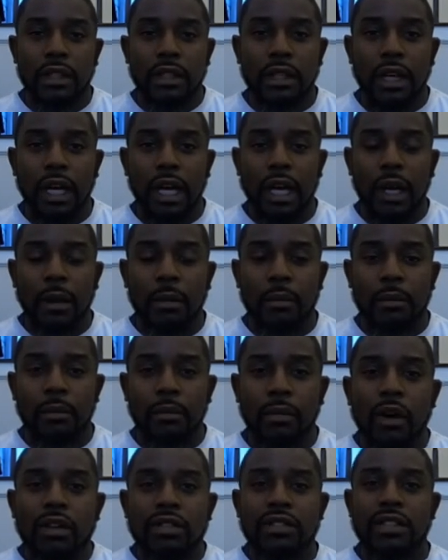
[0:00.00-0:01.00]

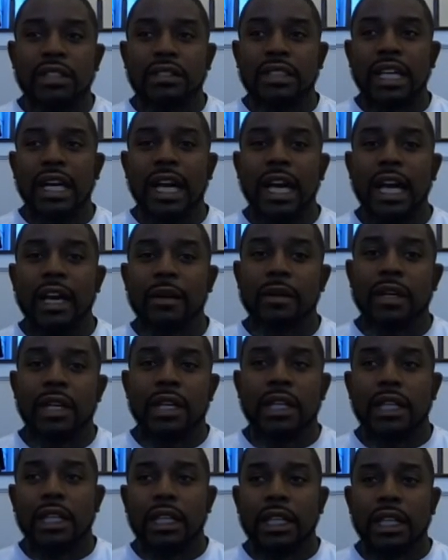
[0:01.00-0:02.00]
Most of the time,
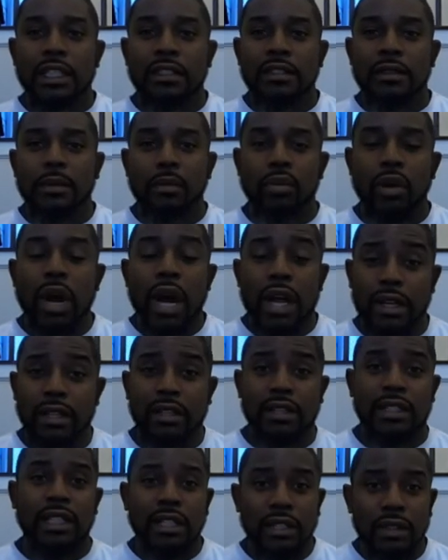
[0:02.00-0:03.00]
it's product
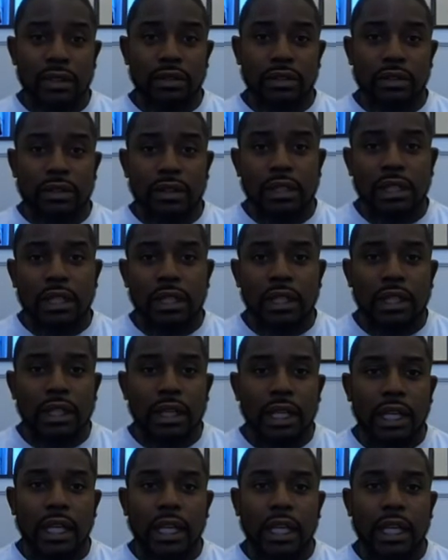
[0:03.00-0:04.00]
deals.
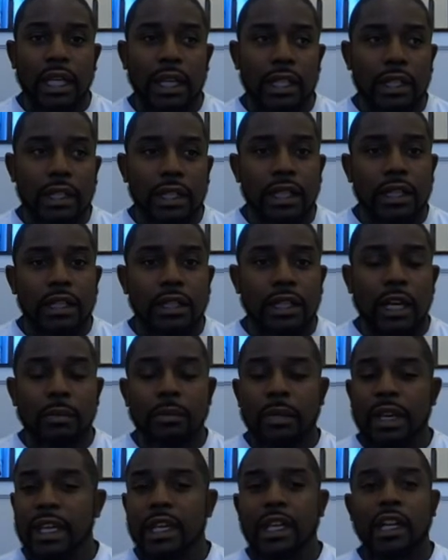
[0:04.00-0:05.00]
And that
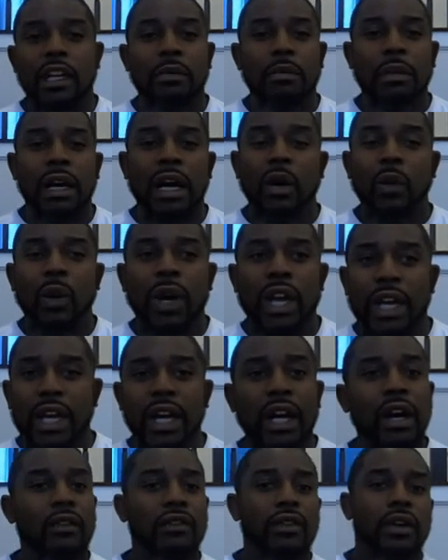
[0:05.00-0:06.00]
may come by way
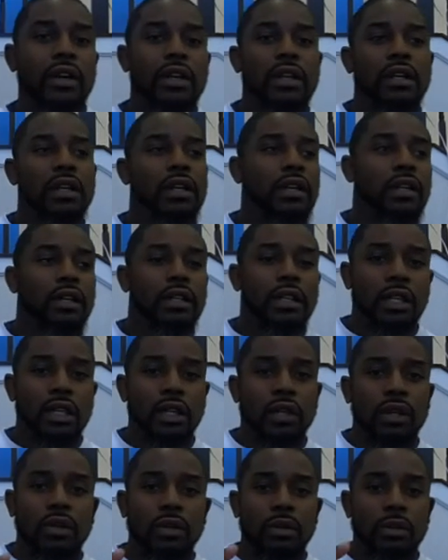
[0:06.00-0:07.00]
of, you
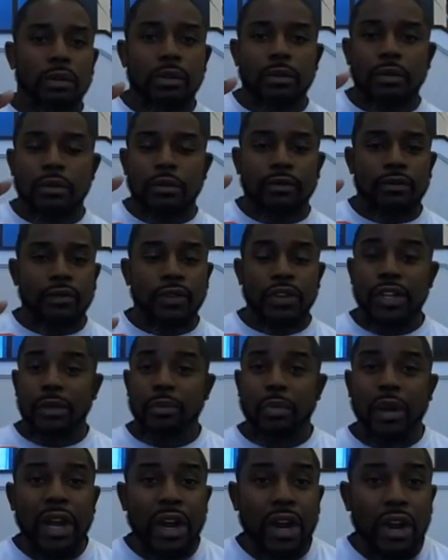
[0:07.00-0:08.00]
know, free
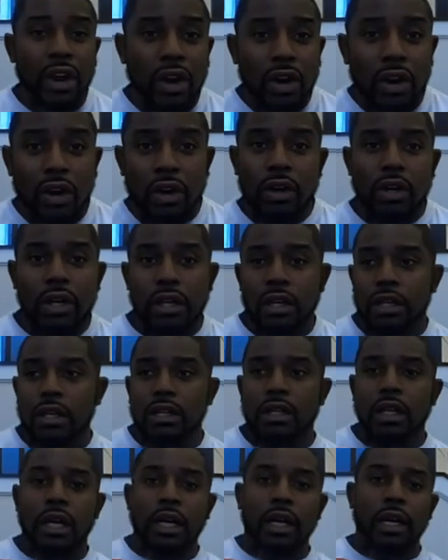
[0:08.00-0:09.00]
apparel,
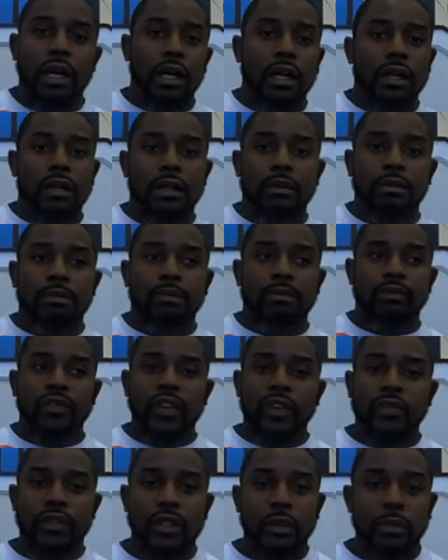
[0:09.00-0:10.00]

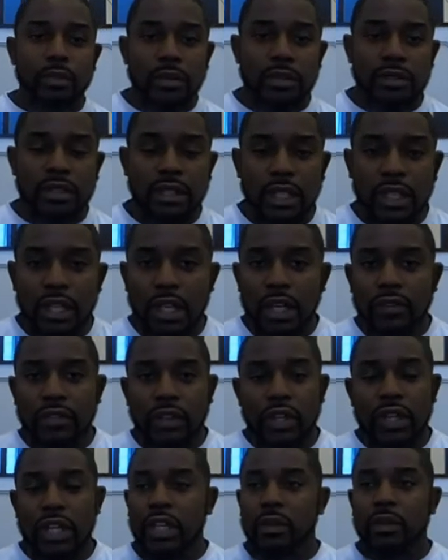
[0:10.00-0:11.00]
50% off,
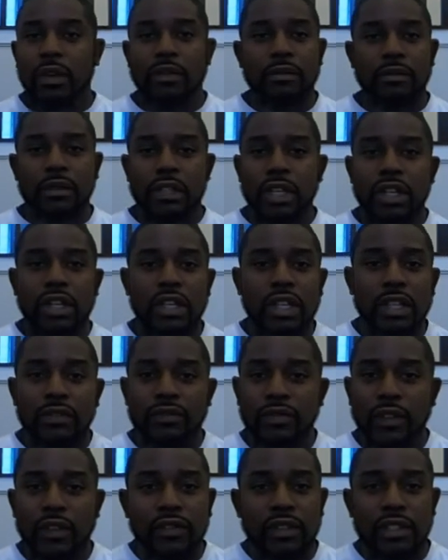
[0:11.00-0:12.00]
anywhere from 30,
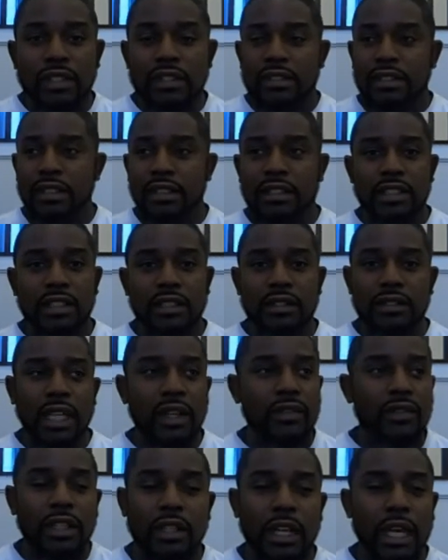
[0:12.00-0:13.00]
50, 60,
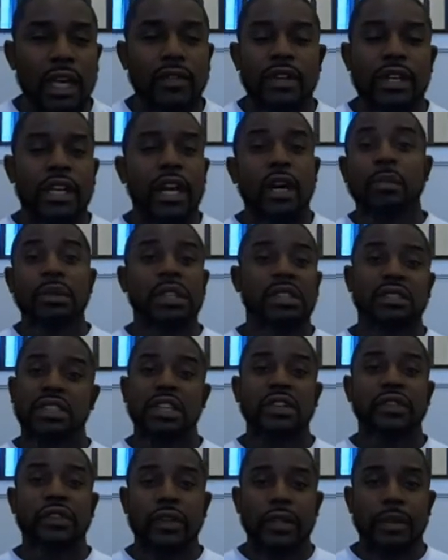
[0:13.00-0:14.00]
70. Every company's
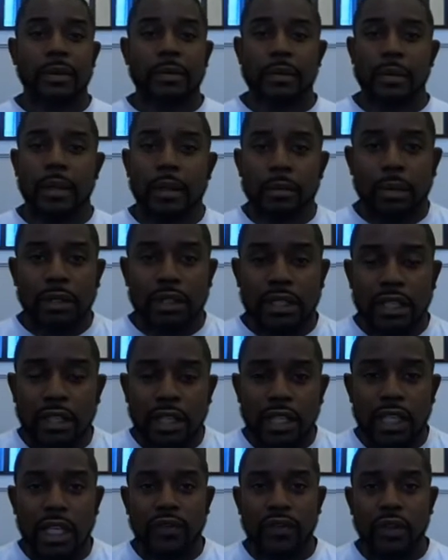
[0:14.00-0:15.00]
different. But they're going
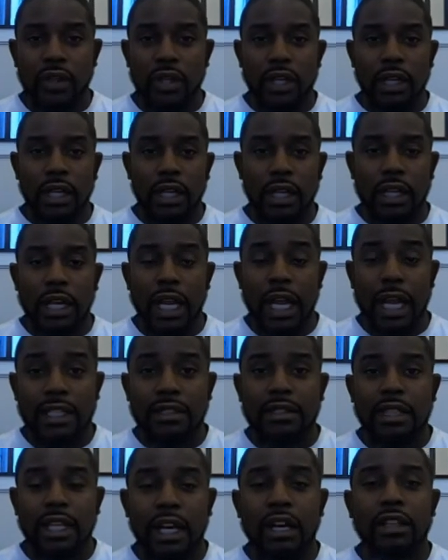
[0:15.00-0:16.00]
to give you a
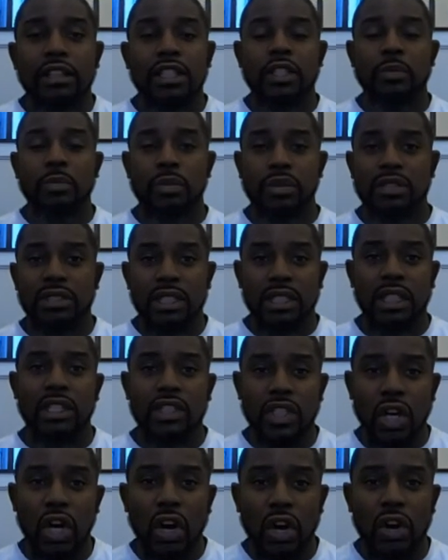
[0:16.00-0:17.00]
nice, healthy
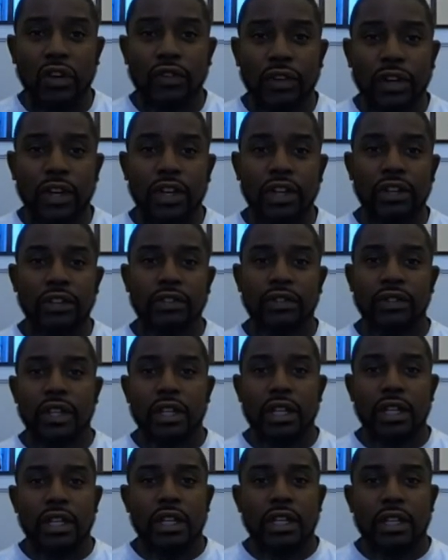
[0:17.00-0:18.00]
percentage off of,
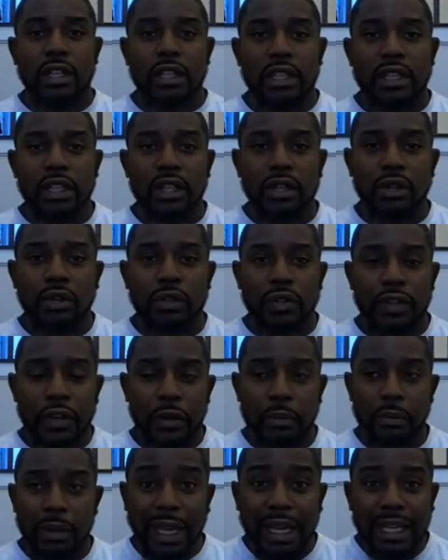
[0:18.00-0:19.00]
you know, their
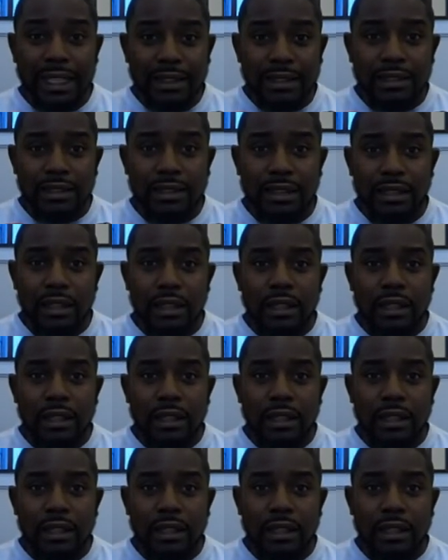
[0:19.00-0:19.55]
baits,